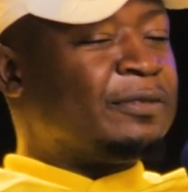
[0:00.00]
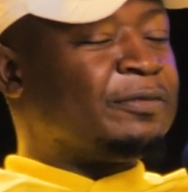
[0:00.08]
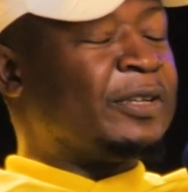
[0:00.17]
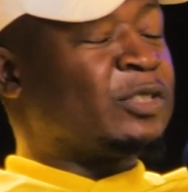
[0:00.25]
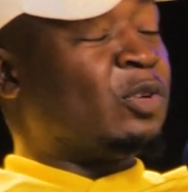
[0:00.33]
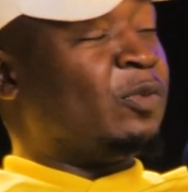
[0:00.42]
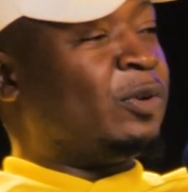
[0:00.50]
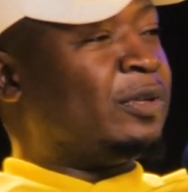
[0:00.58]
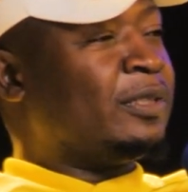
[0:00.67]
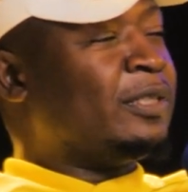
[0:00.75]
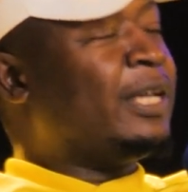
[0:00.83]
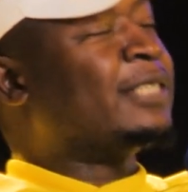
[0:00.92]
First of all,
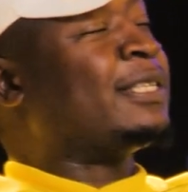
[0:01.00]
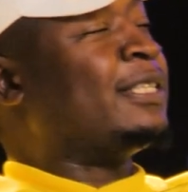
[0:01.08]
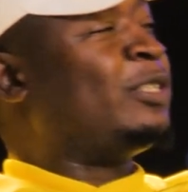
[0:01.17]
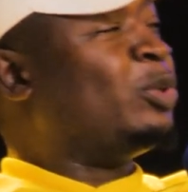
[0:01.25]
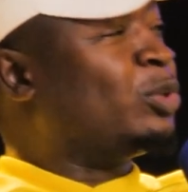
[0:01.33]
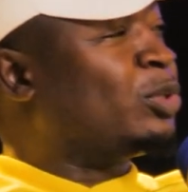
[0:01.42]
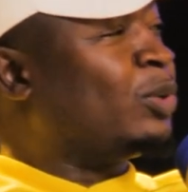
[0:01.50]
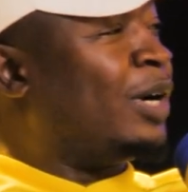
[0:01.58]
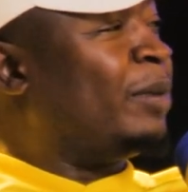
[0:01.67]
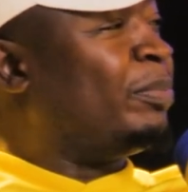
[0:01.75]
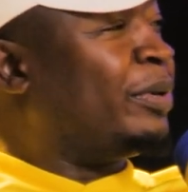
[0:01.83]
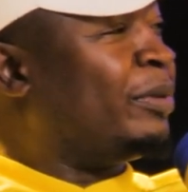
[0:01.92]
yes, it used to
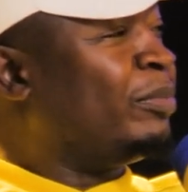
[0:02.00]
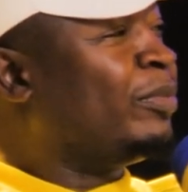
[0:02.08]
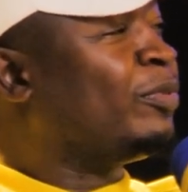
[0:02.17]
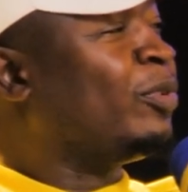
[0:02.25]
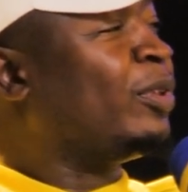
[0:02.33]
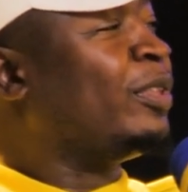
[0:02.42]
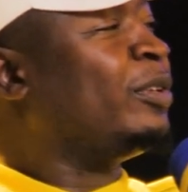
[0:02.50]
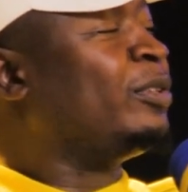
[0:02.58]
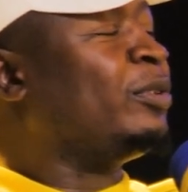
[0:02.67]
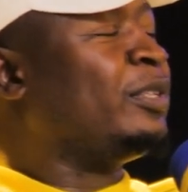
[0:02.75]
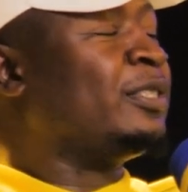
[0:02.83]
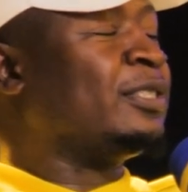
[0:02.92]
happen before
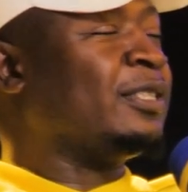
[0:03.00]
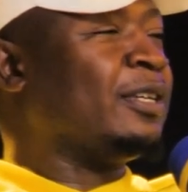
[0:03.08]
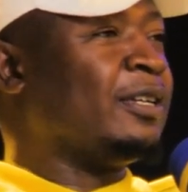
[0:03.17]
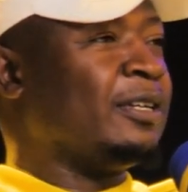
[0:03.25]
this